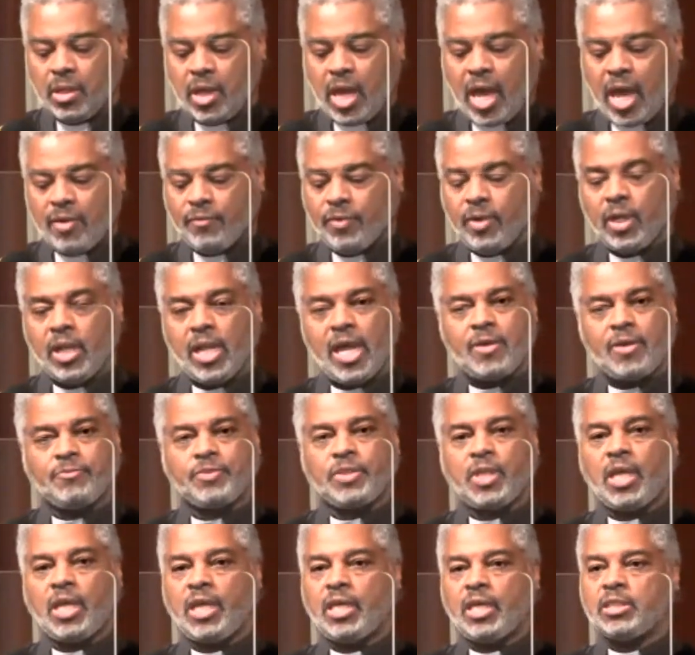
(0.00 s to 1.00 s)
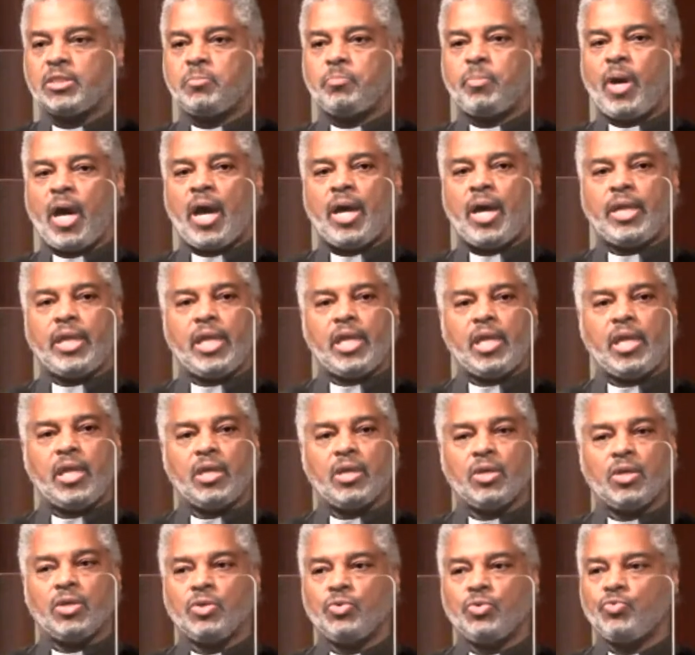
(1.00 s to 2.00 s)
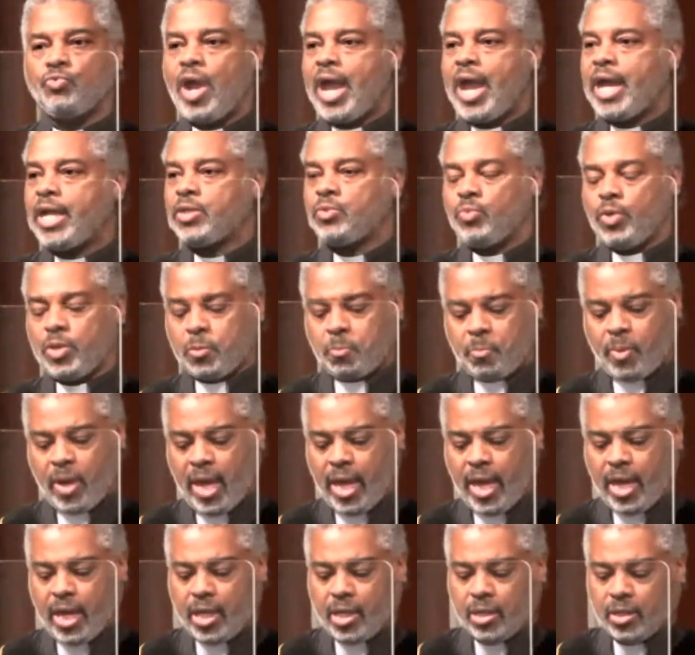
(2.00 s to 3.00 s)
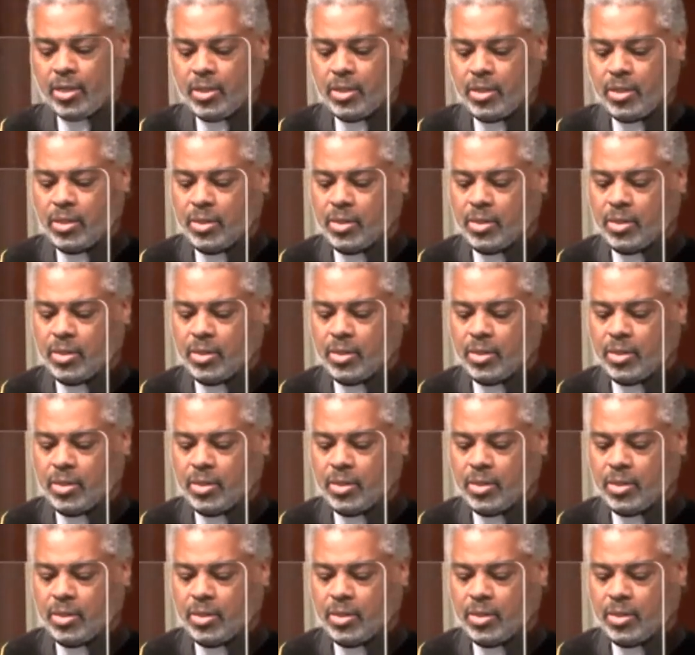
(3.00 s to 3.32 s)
have left his body racked with pain,